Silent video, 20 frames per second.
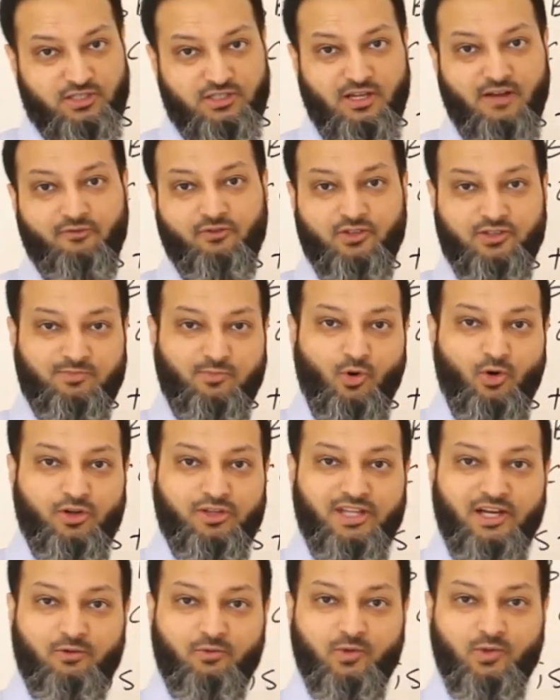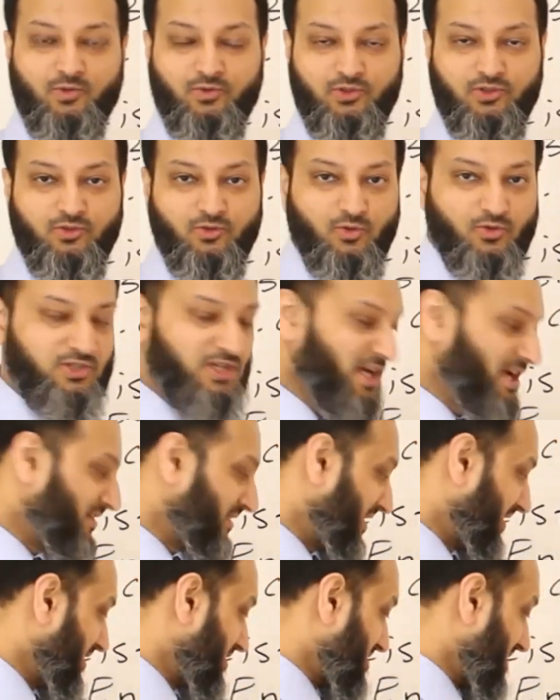cephalosporin that we will use
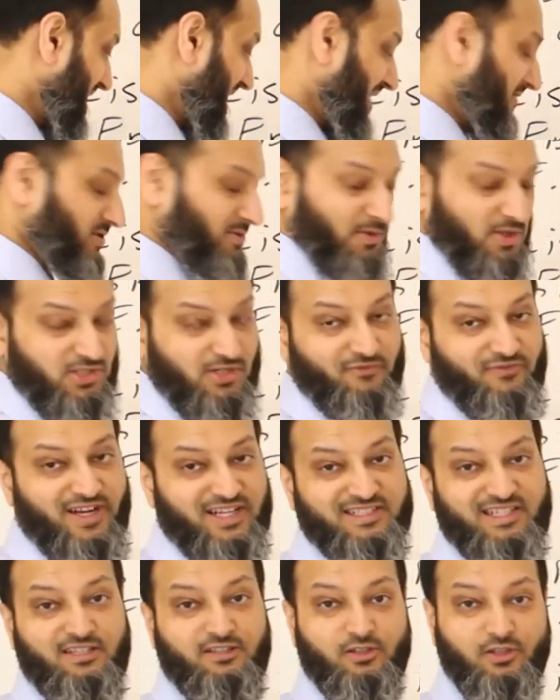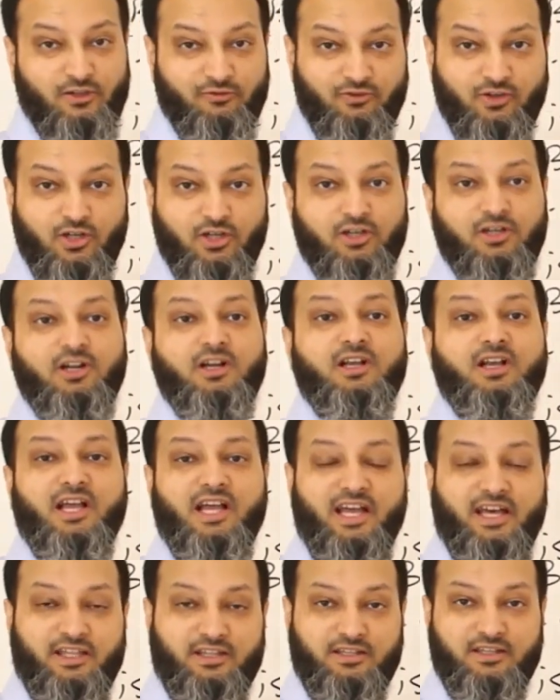that doesn't have as much effect on the liver
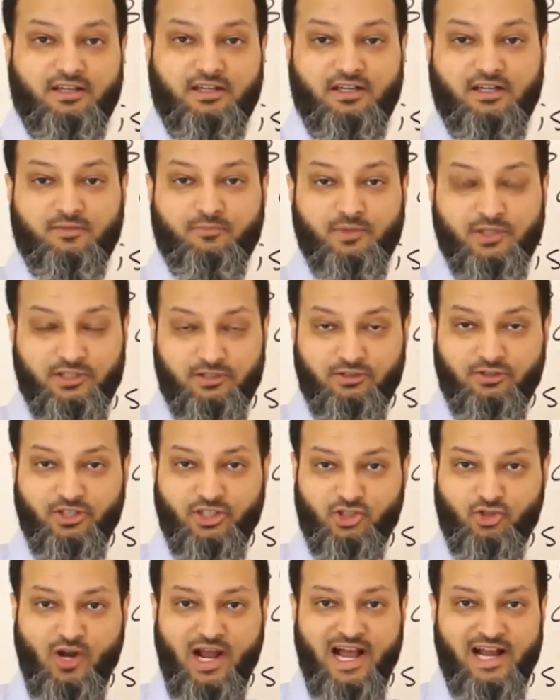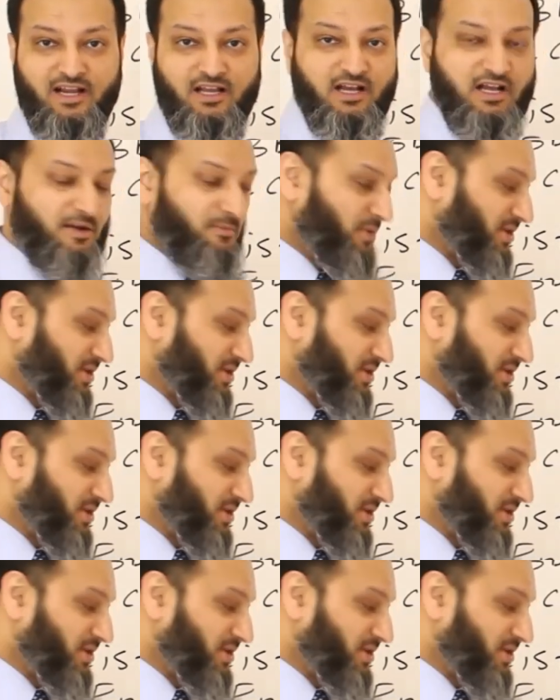and the biliary tract,